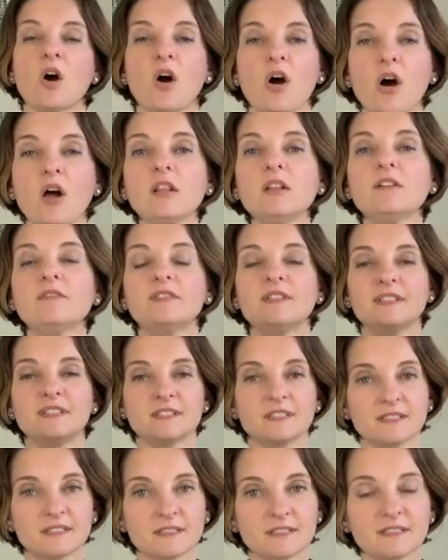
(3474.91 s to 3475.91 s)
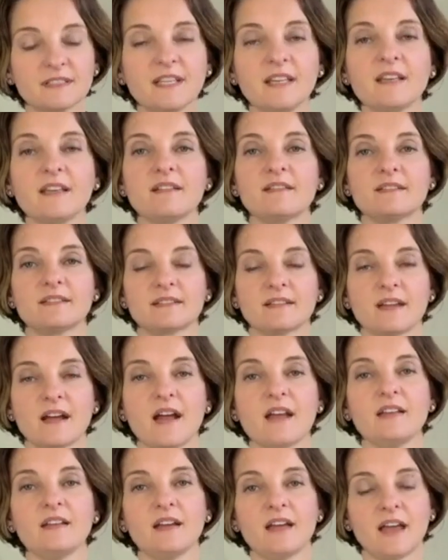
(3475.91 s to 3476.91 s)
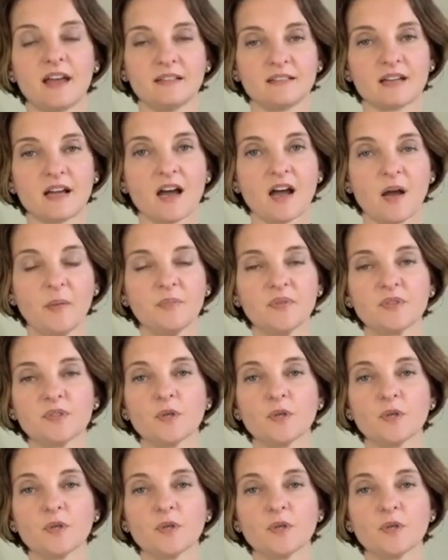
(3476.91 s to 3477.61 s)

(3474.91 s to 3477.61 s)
All of these things kind of add up.